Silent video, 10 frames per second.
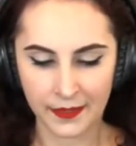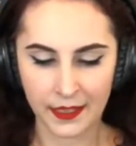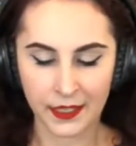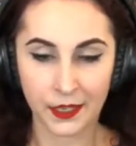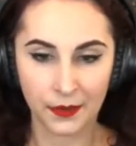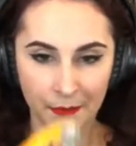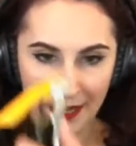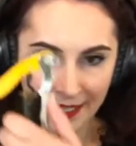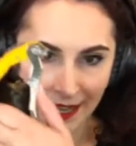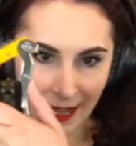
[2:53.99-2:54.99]
So my
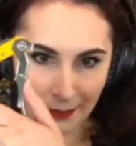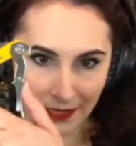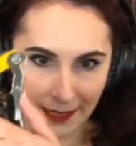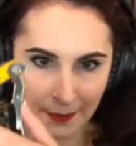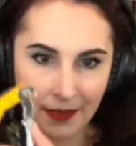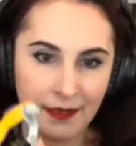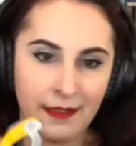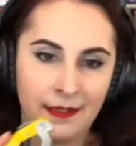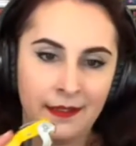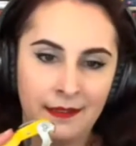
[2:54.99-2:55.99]
top lip,
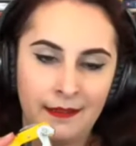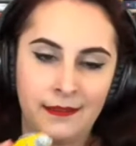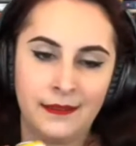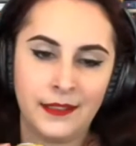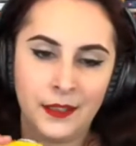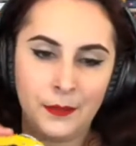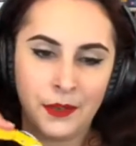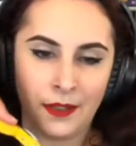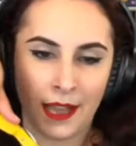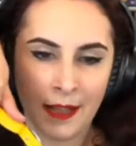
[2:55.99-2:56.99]
you
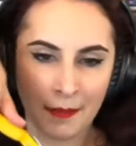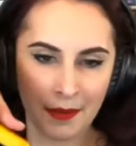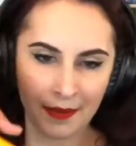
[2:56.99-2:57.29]
pull up.